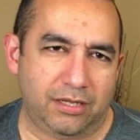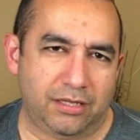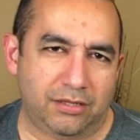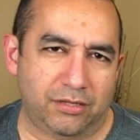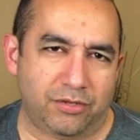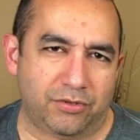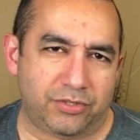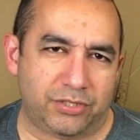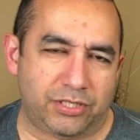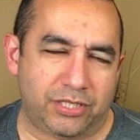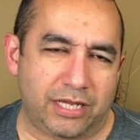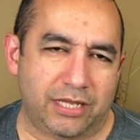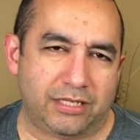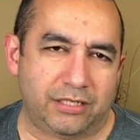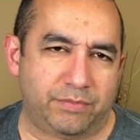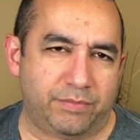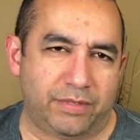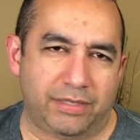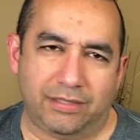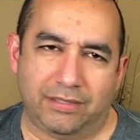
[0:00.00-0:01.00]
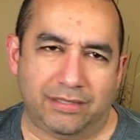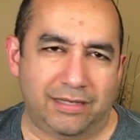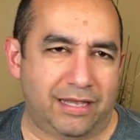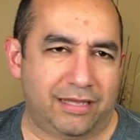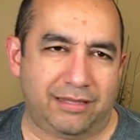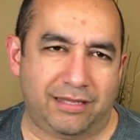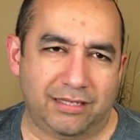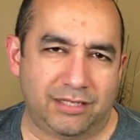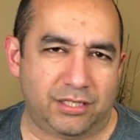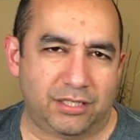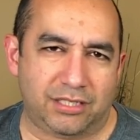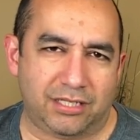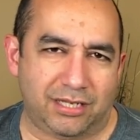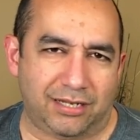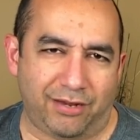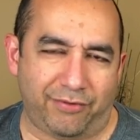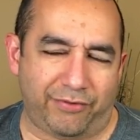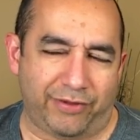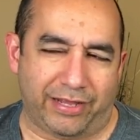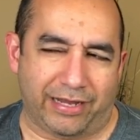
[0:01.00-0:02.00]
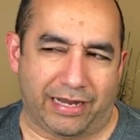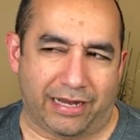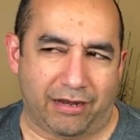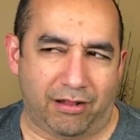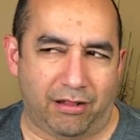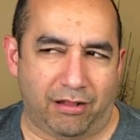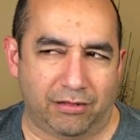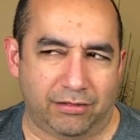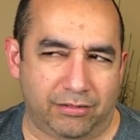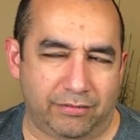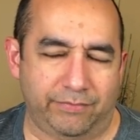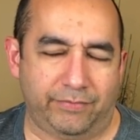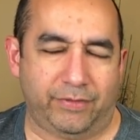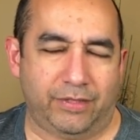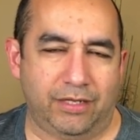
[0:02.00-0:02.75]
those things, but nothing significant at all.